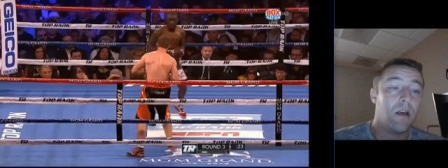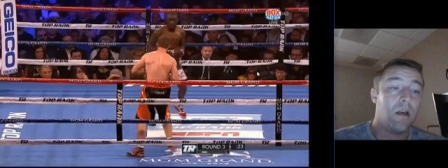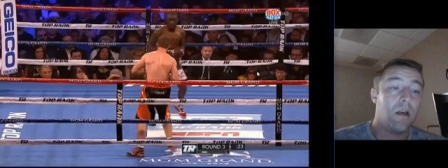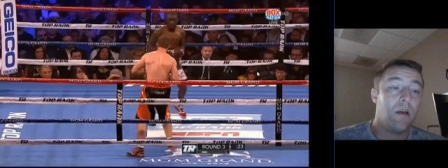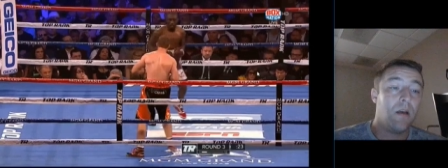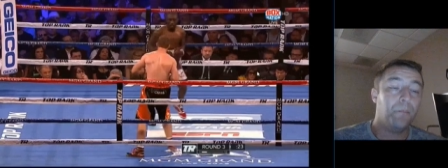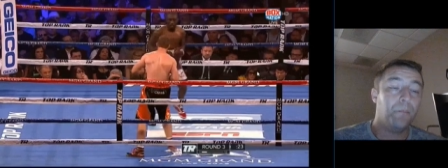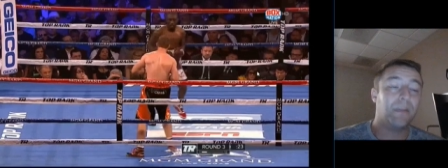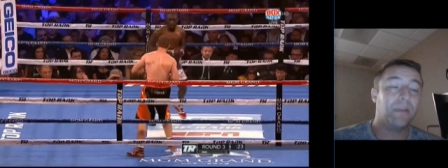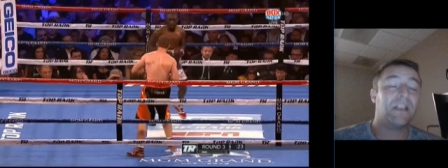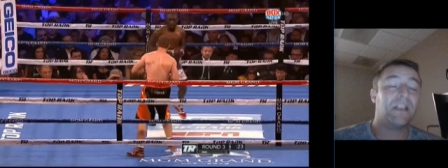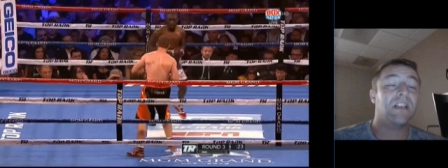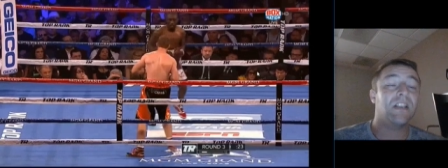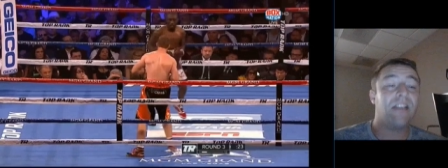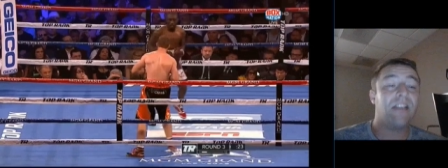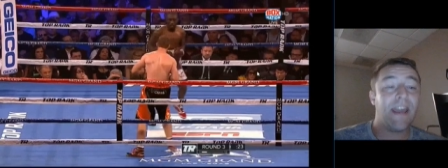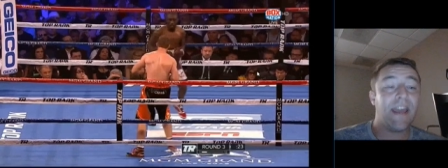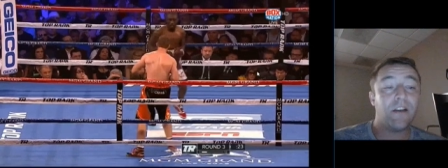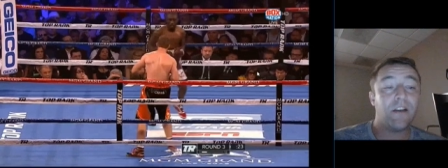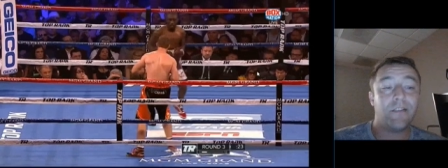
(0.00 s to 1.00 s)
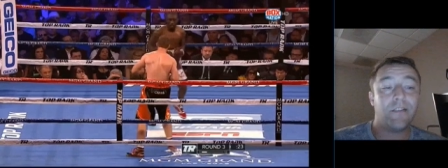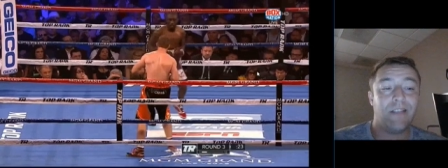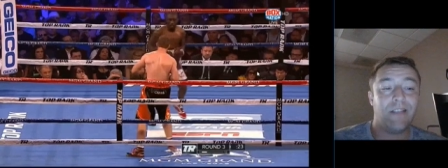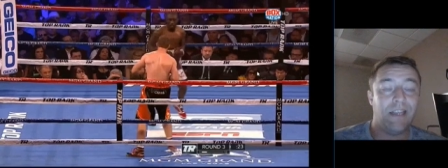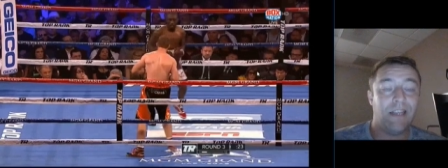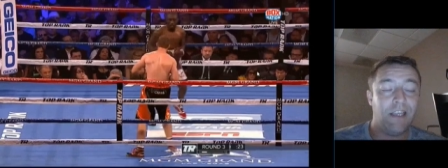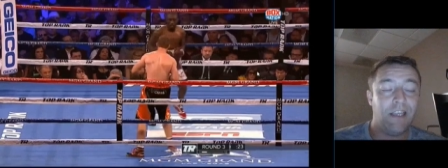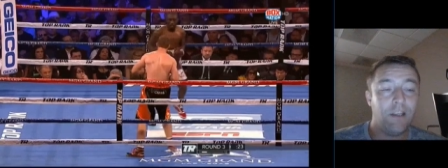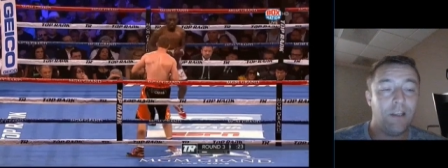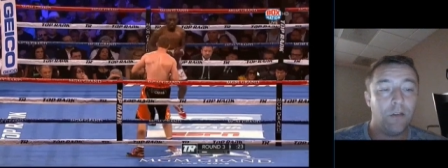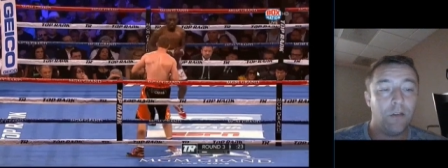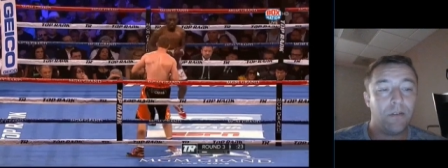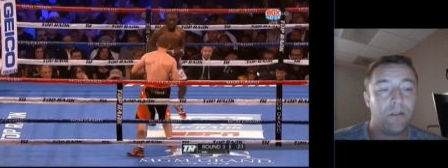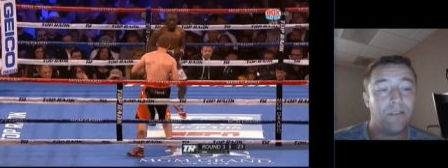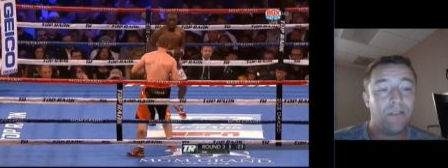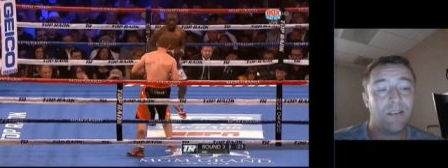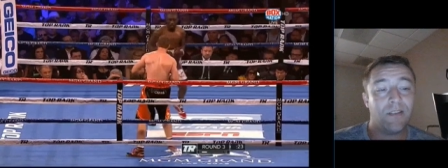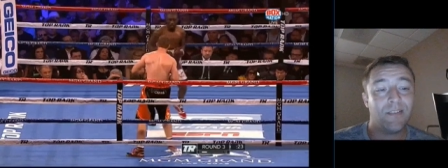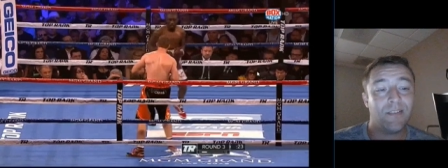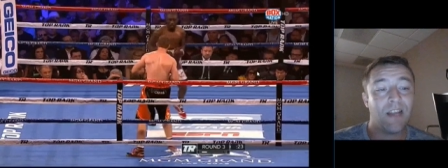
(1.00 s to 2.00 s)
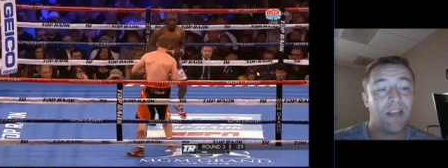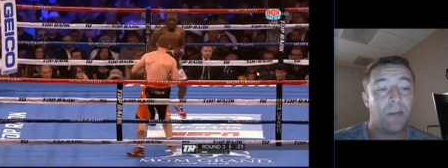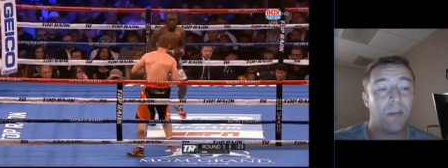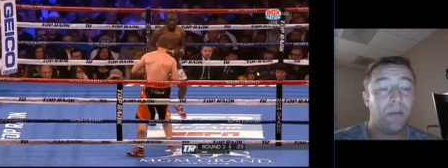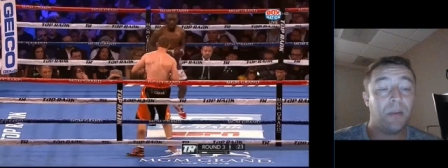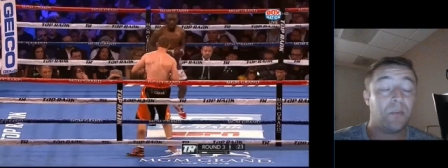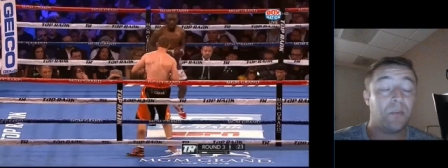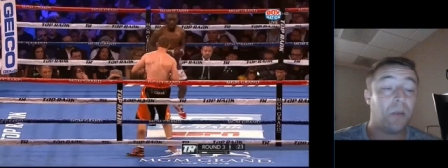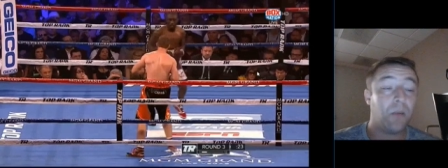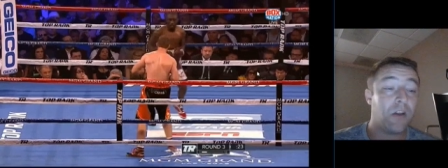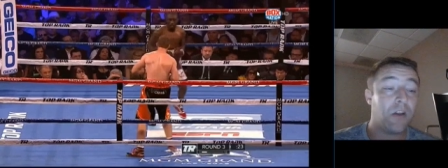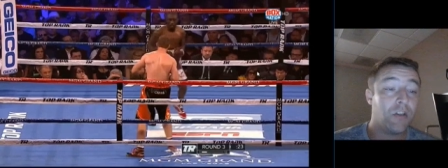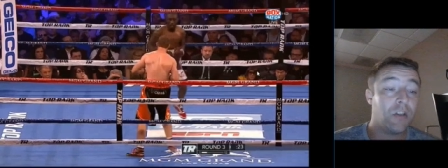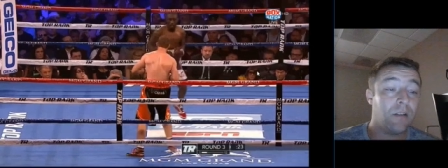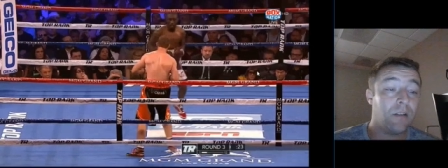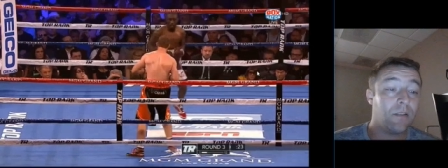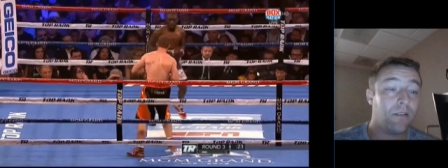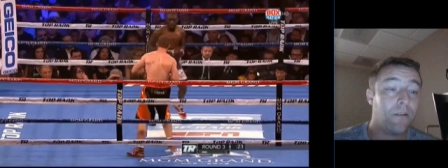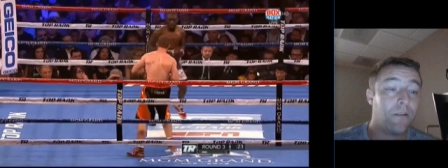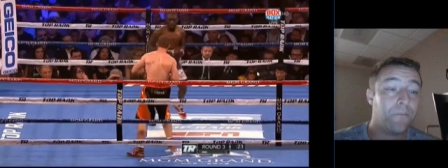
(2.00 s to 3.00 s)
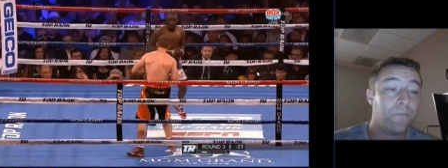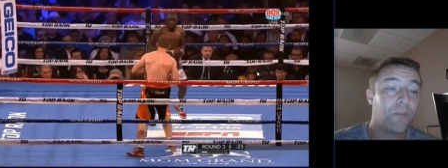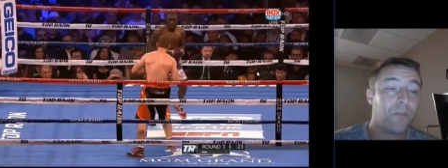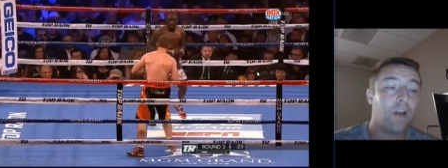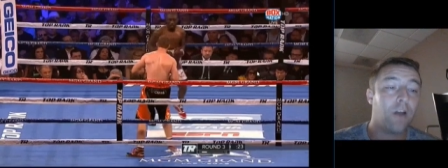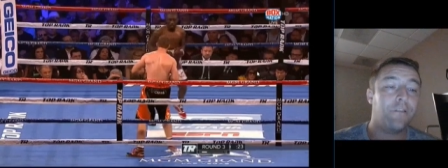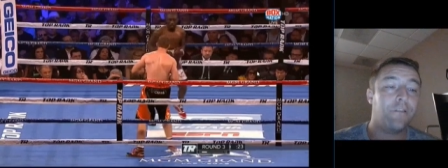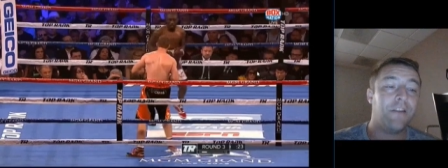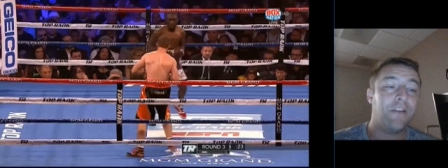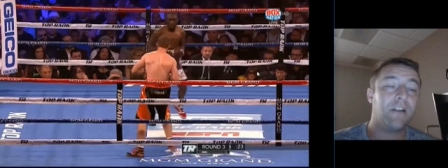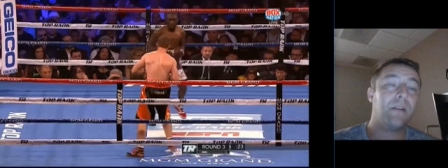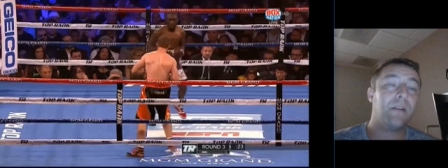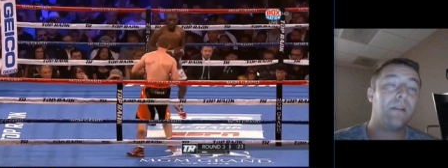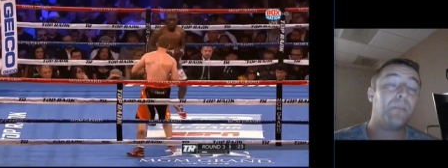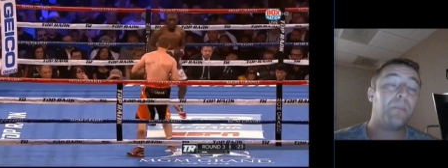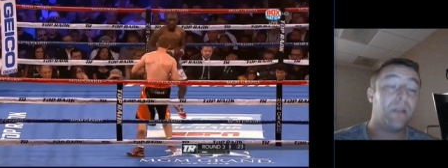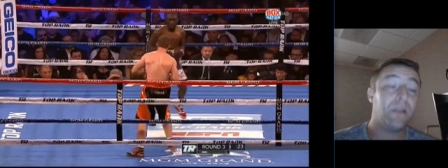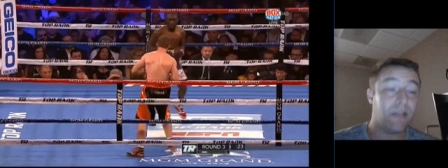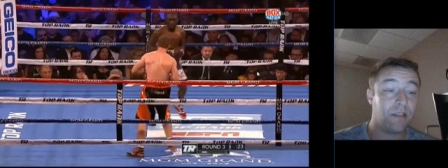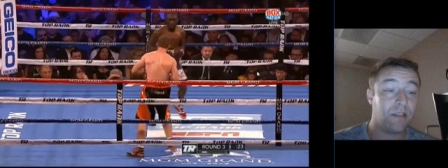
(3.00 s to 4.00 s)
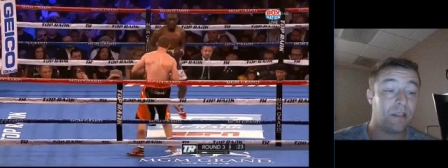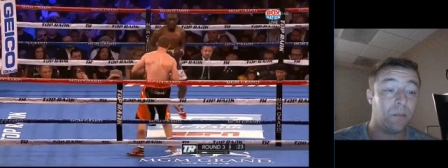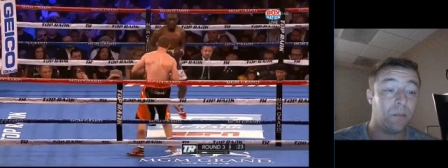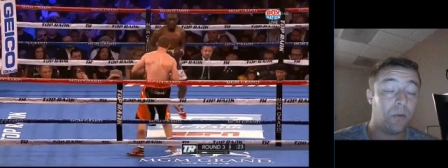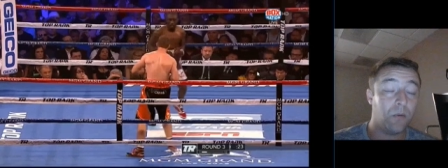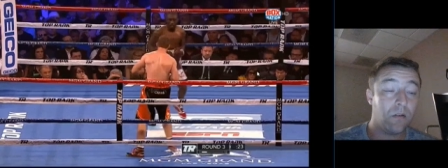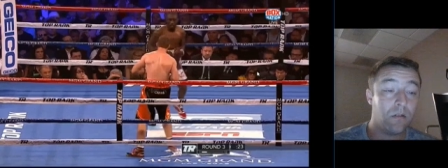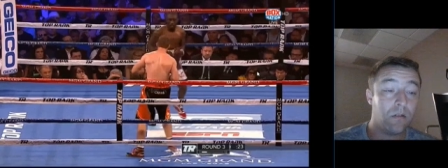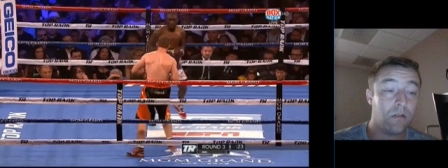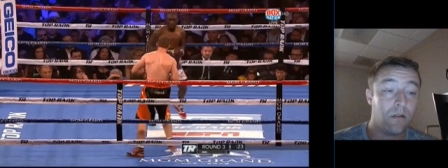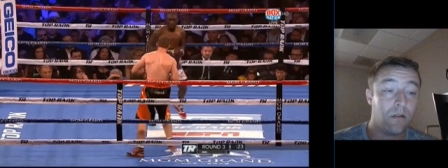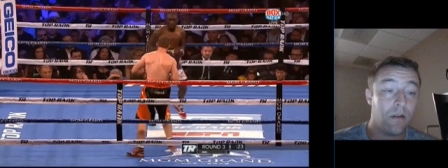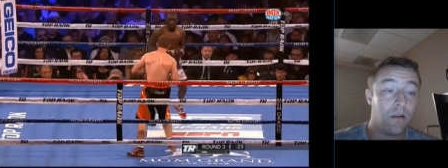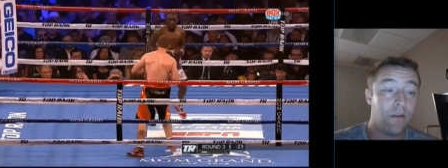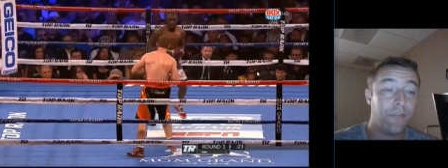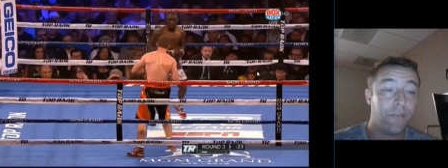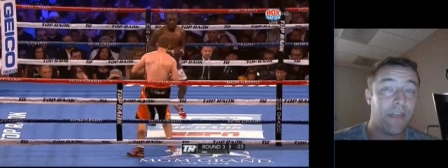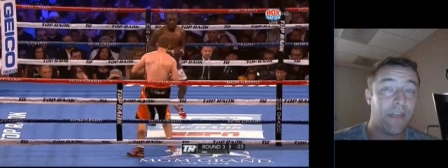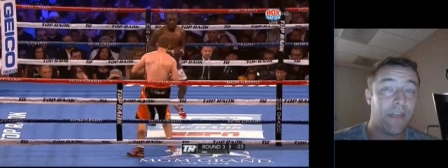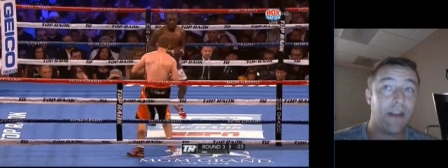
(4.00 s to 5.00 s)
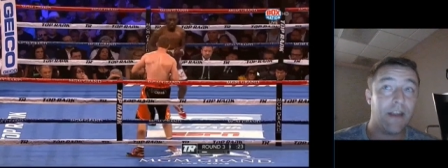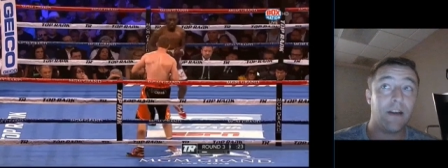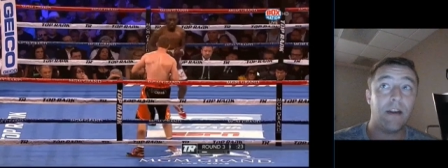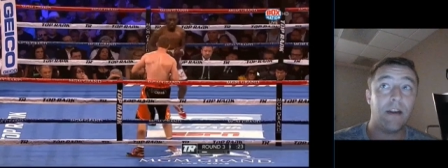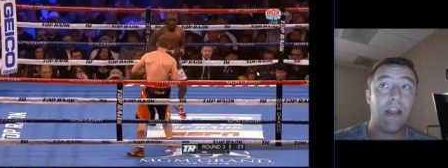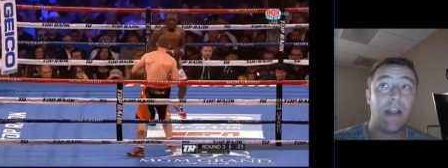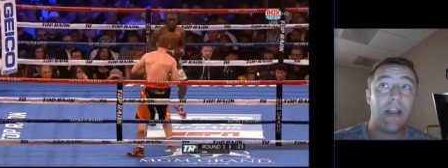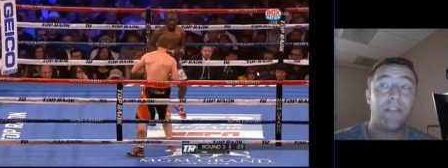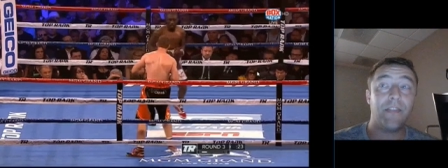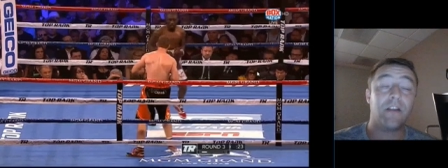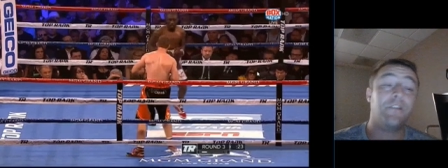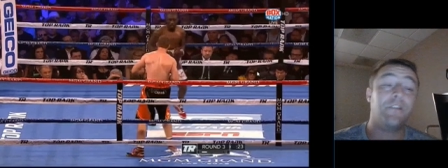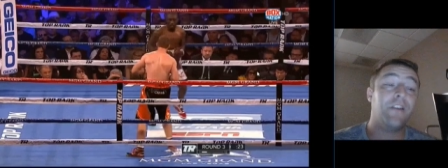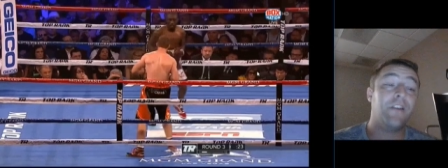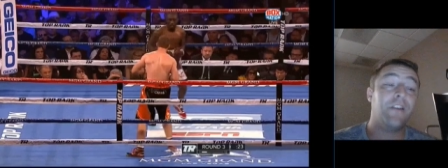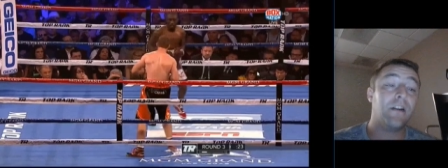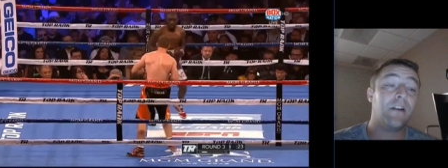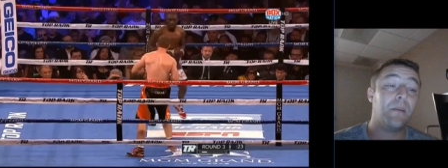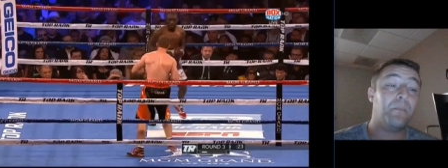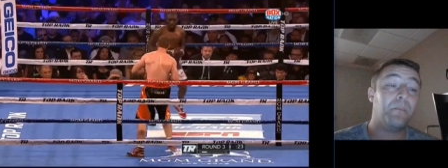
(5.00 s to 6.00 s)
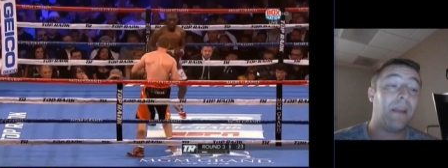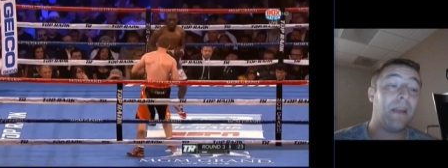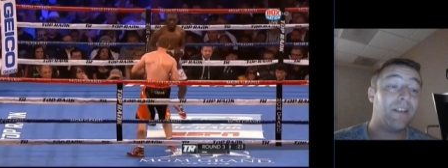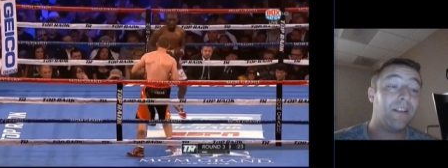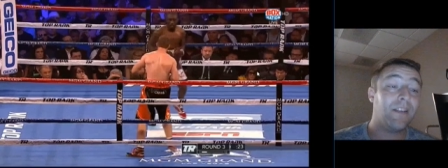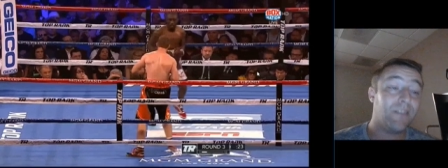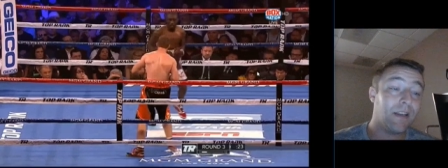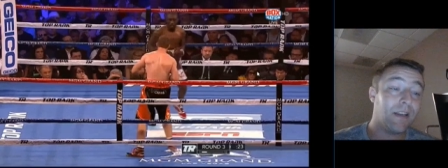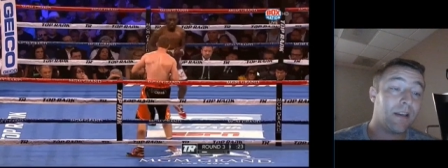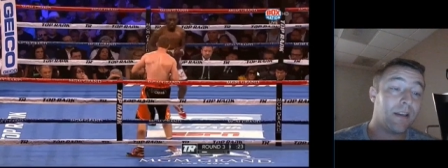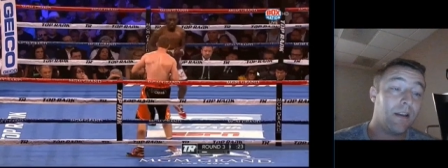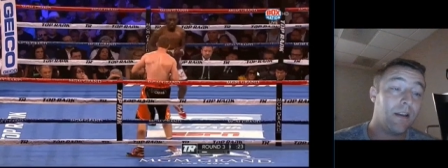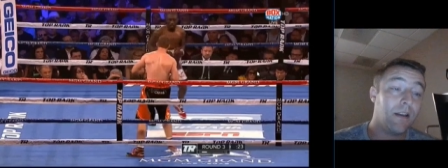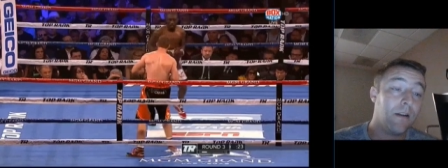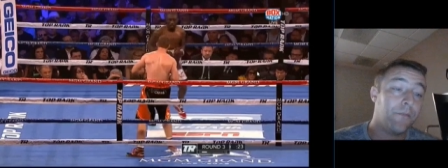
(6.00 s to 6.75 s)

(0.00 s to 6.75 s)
But the layers that he uses to set up his punches are very predictable there, and they're very basic.